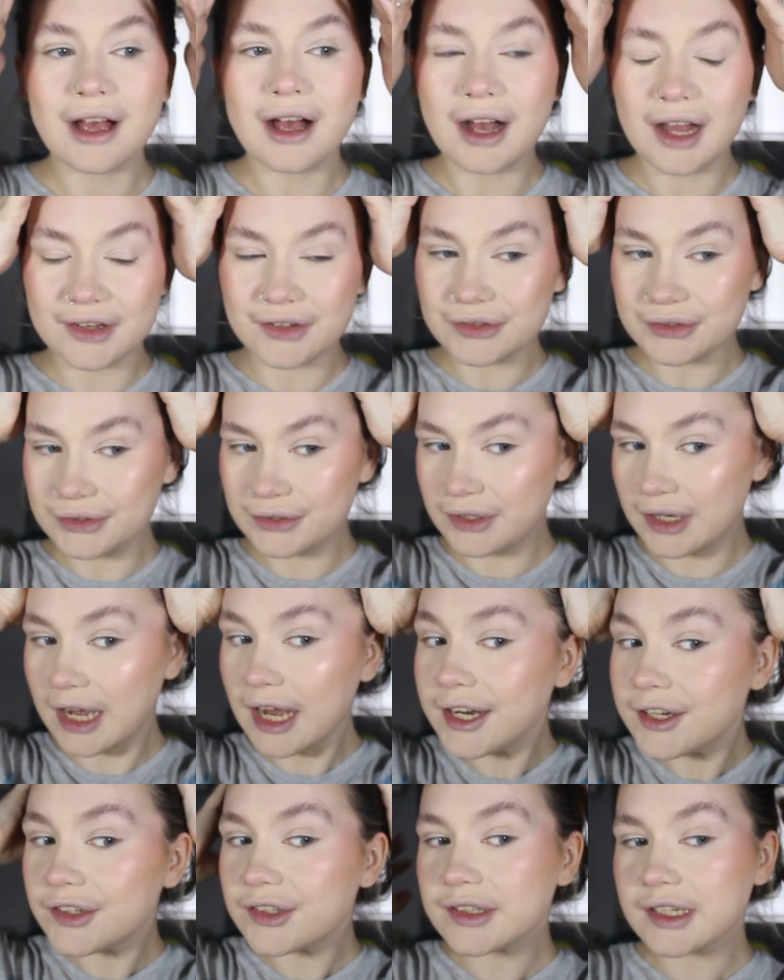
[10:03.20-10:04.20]
don't know,
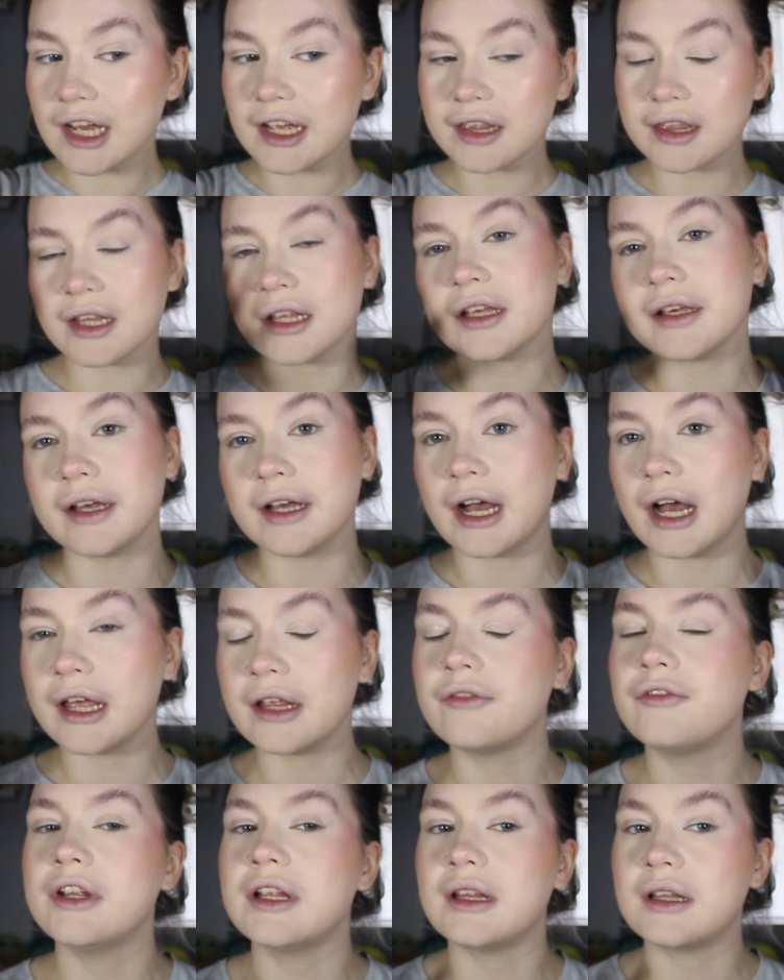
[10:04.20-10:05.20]
I think I
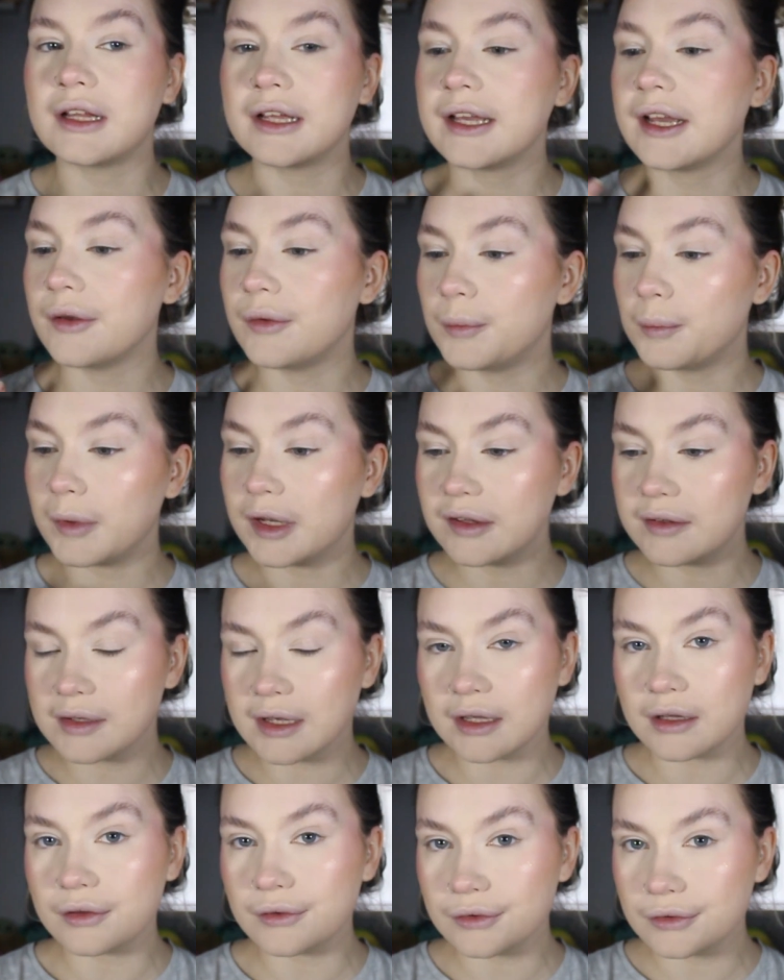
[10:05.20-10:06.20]
really like how my
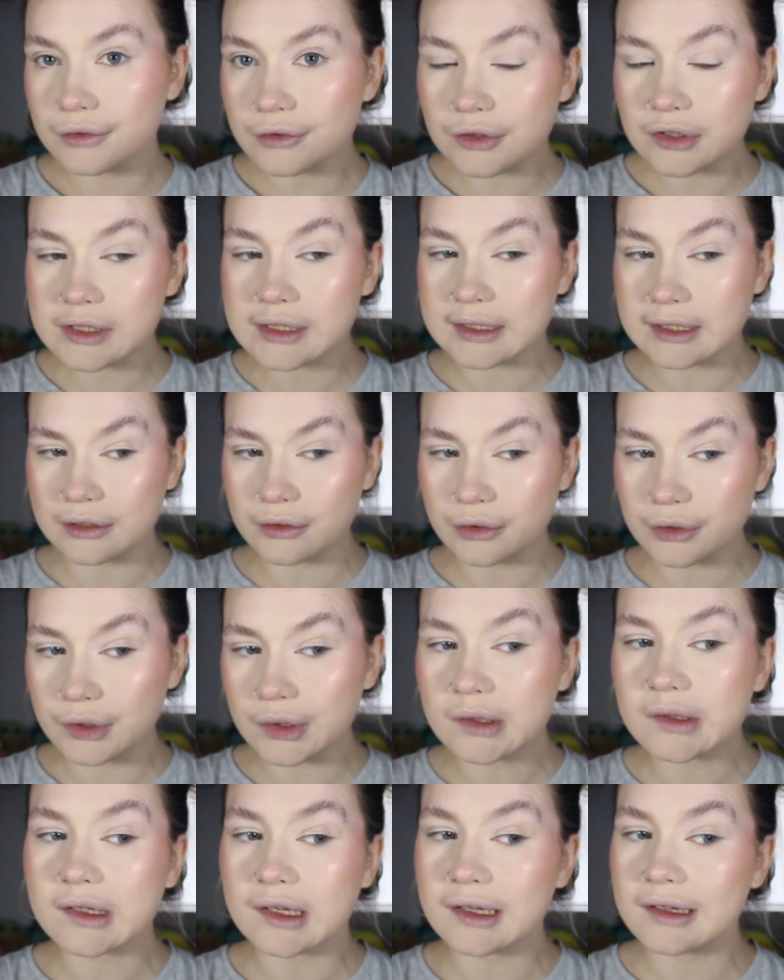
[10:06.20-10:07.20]
skin still
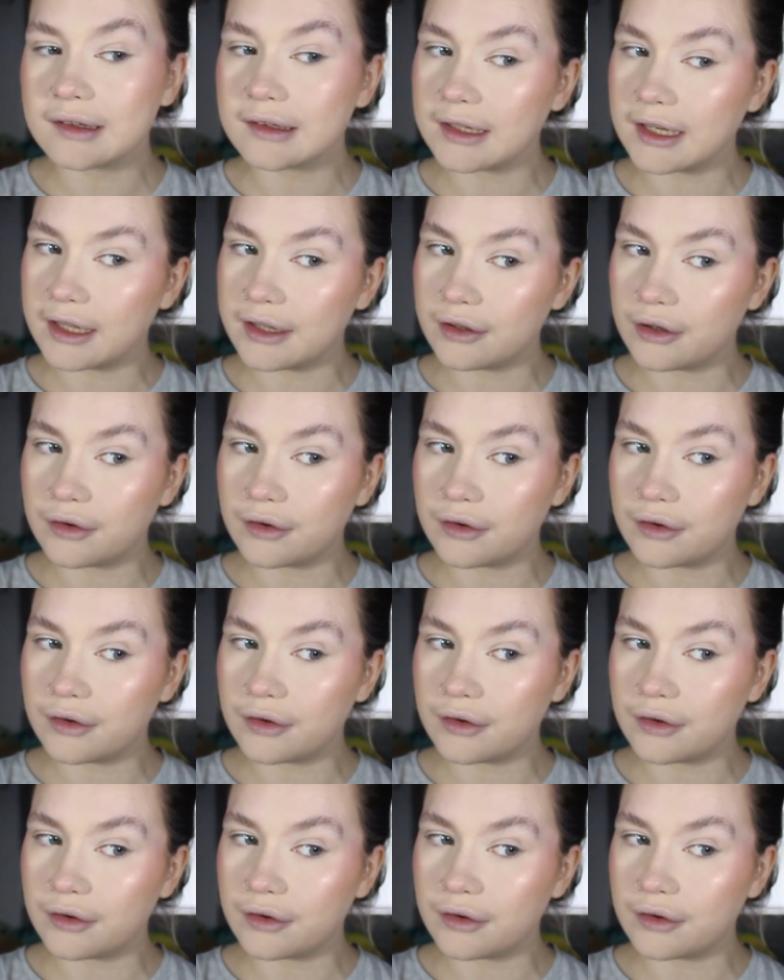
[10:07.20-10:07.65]
looks like skin.